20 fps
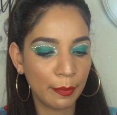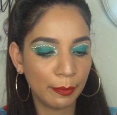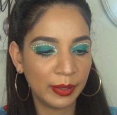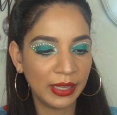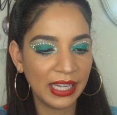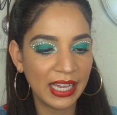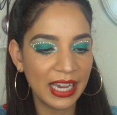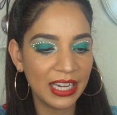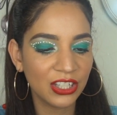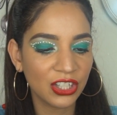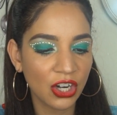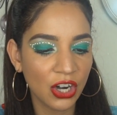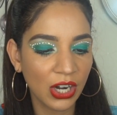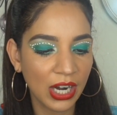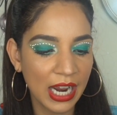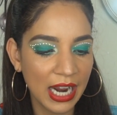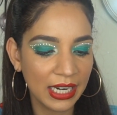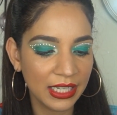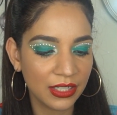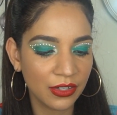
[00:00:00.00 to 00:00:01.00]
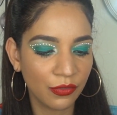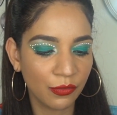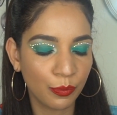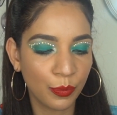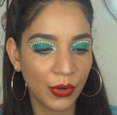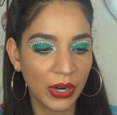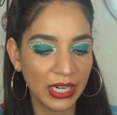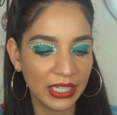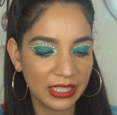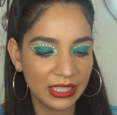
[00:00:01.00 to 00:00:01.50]
plants are kind of
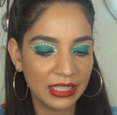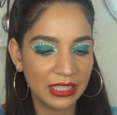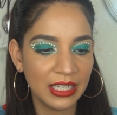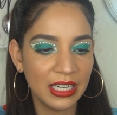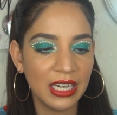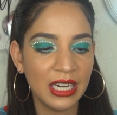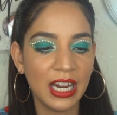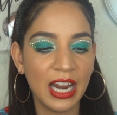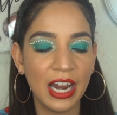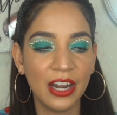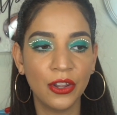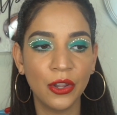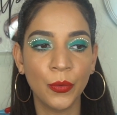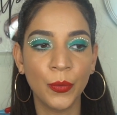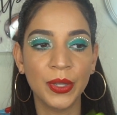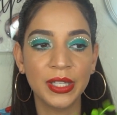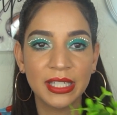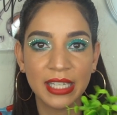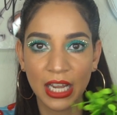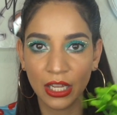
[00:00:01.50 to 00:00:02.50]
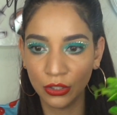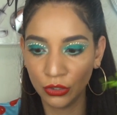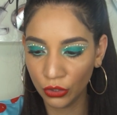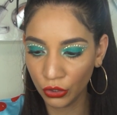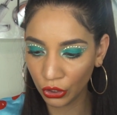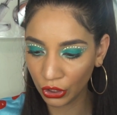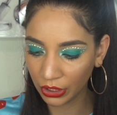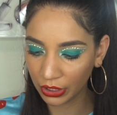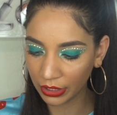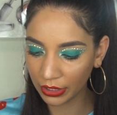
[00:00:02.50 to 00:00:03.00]
pricey, and the ones that
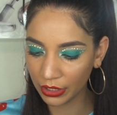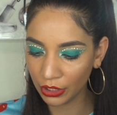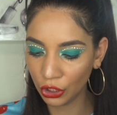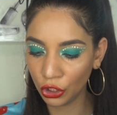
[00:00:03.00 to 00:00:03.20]
look,